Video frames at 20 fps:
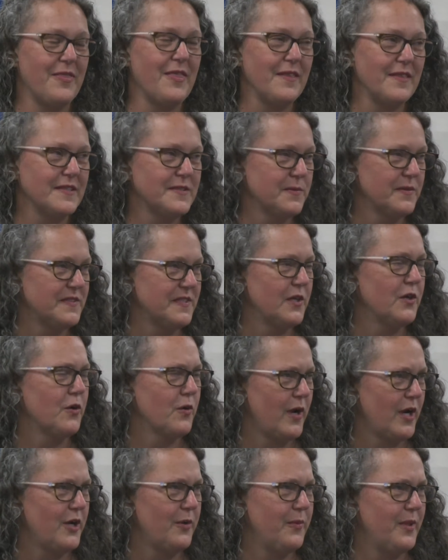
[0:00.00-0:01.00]
I think this one's
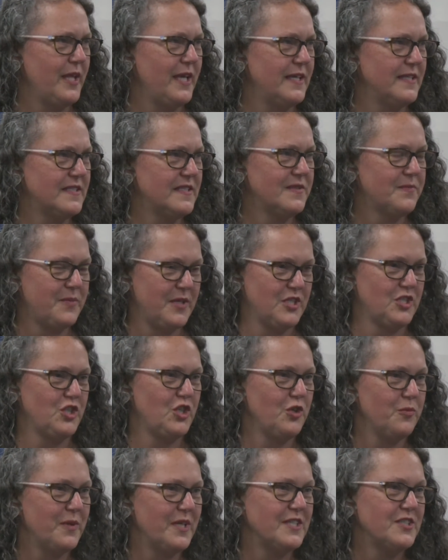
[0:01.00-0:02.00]
incredibly
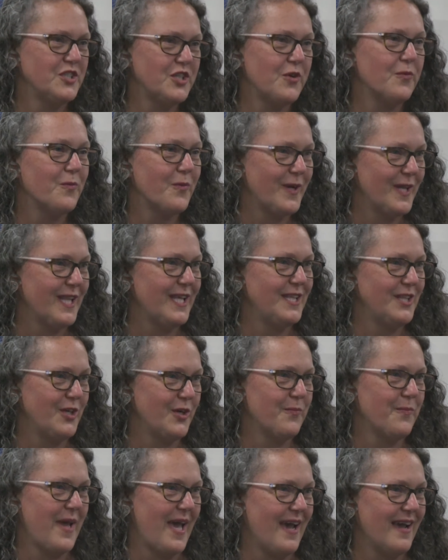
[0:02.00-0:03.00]
special because you can really
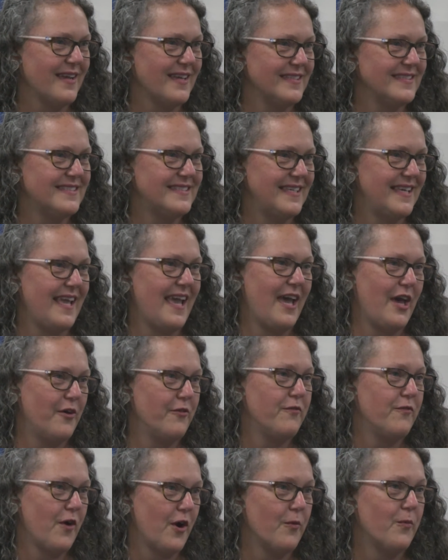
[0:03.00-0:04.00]
look back and see how
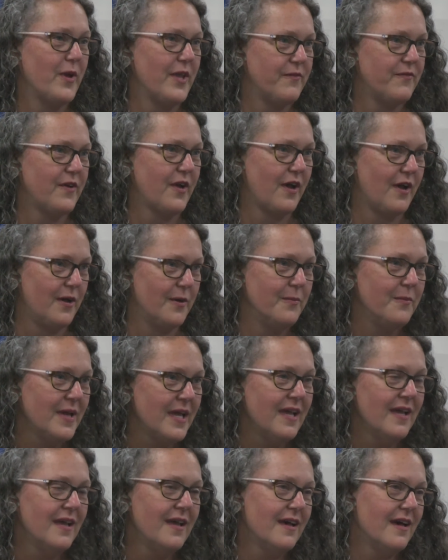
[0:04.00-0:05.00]
far we've come
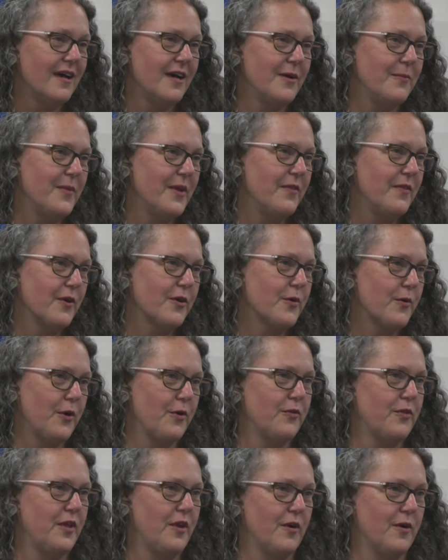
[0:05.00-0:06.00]
um, in the
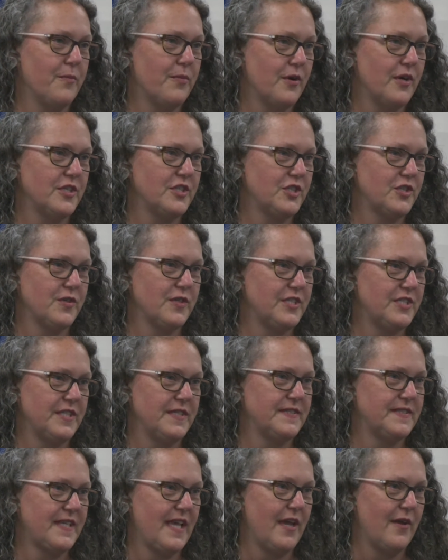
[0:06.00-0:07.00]
growth here in Prince
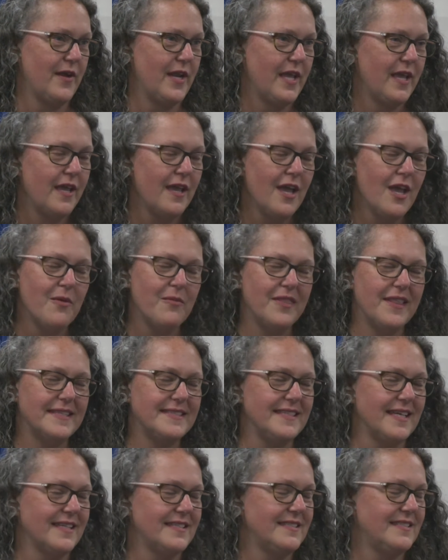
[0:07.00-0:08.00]
George's County. And
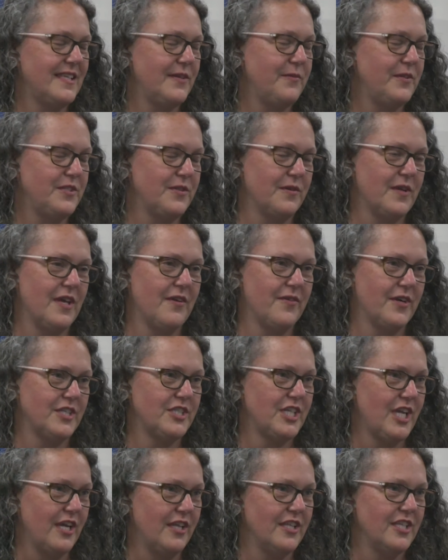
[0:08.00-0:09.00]
that's not to say we don't have our
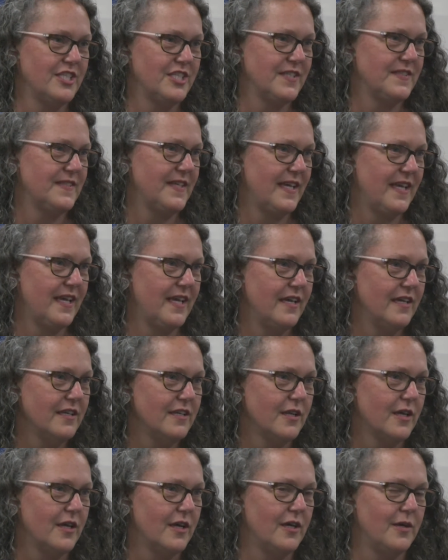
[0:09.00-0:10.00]
challenges ahead,
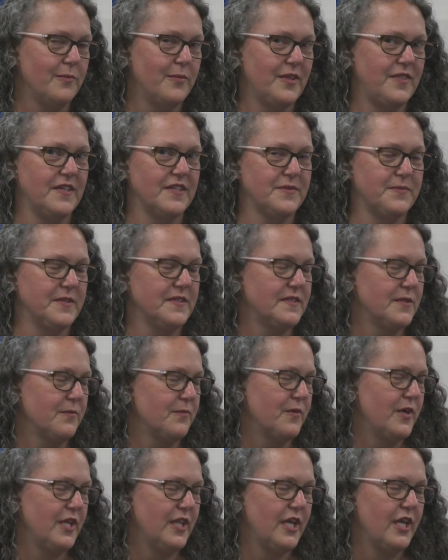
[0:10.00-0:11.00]
um, but there's been
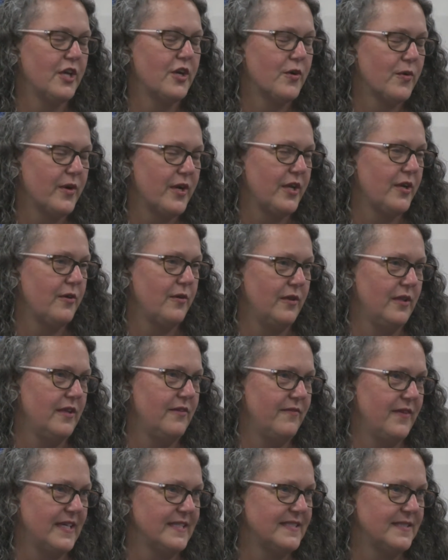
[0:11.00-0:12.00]
some really critical
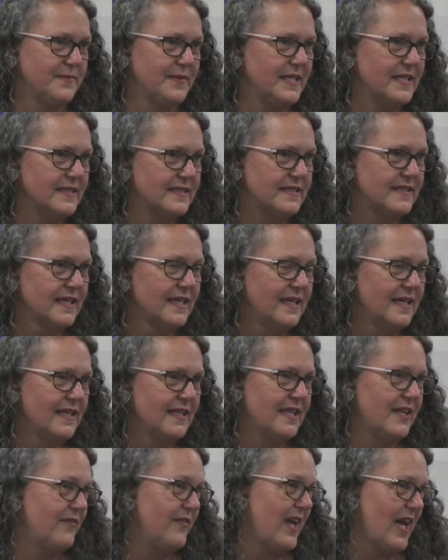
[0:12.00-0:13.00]
investments
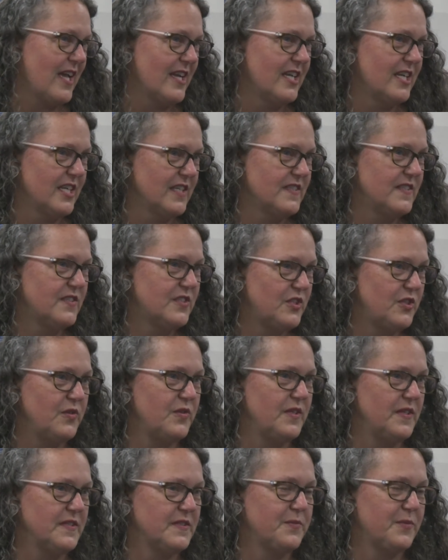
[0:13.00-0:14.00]
that have gotten us
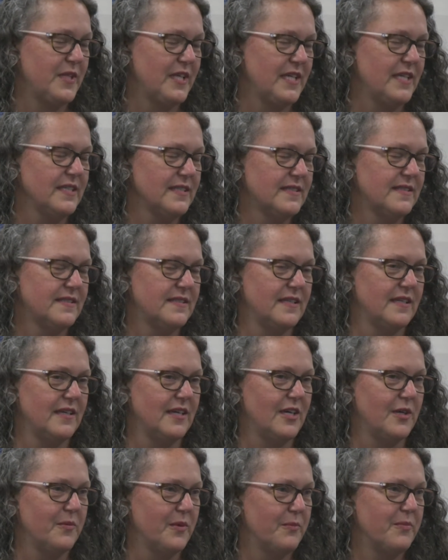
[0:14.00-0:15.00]
to this place,
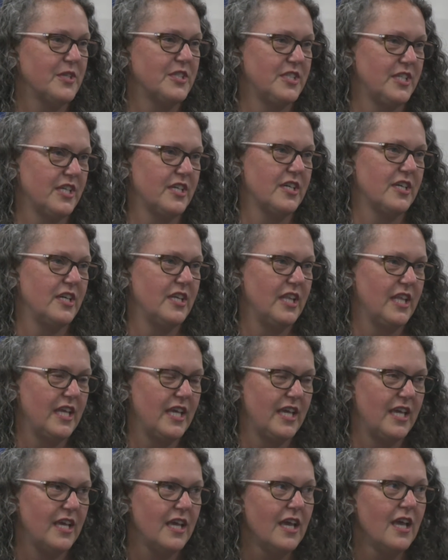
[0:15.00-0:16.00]
um, and
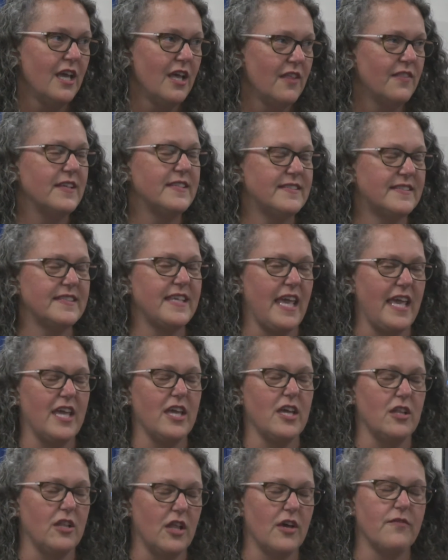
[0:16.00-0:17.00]
particularly the
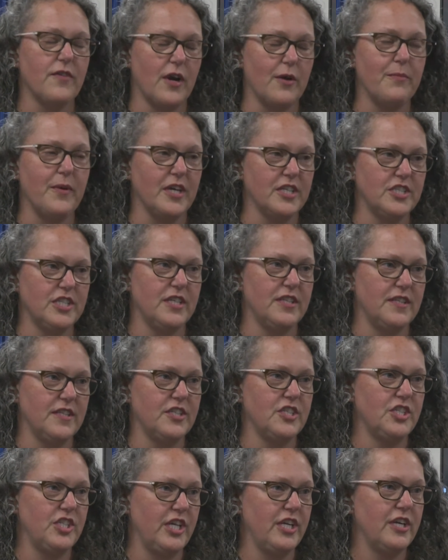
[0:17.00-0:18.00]
scale of our budget this